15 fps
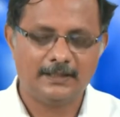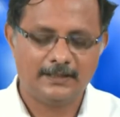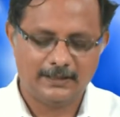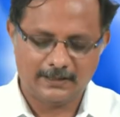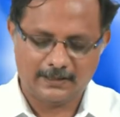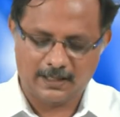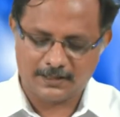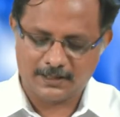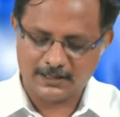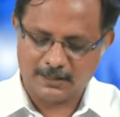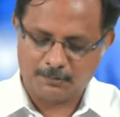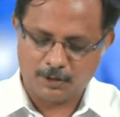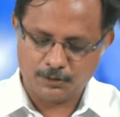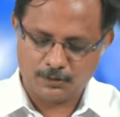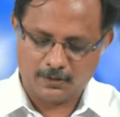the connections
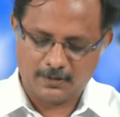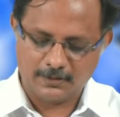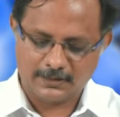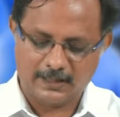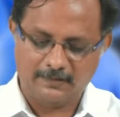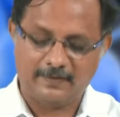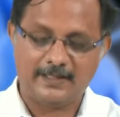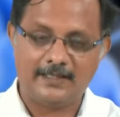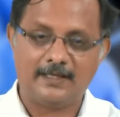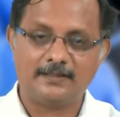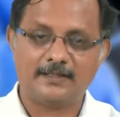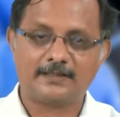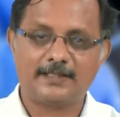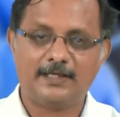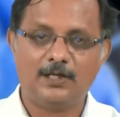among neurons can vary at
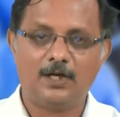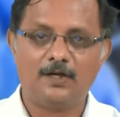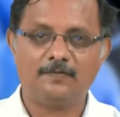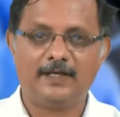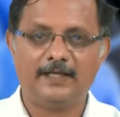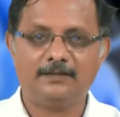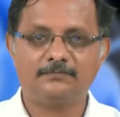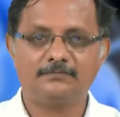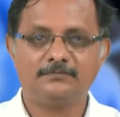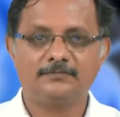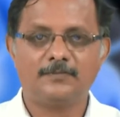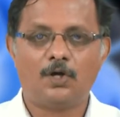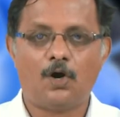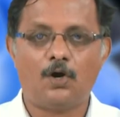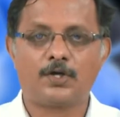the scale of like
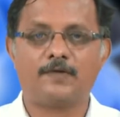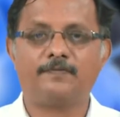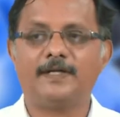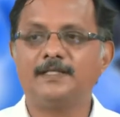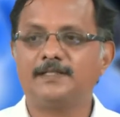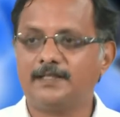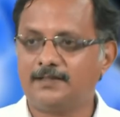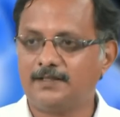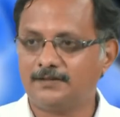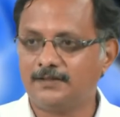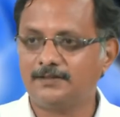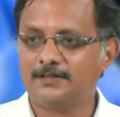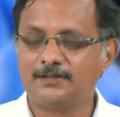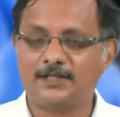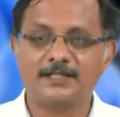order of 10
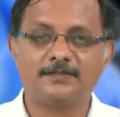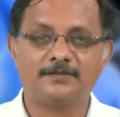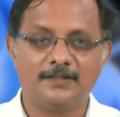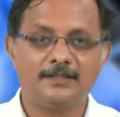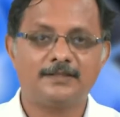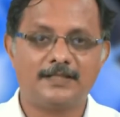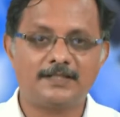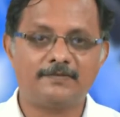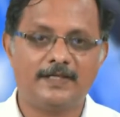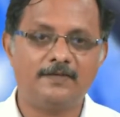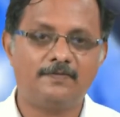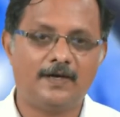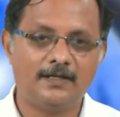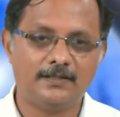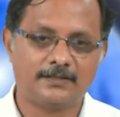seconds. That's very
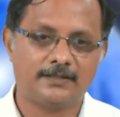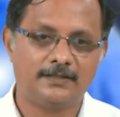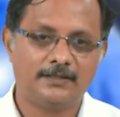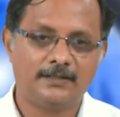fast.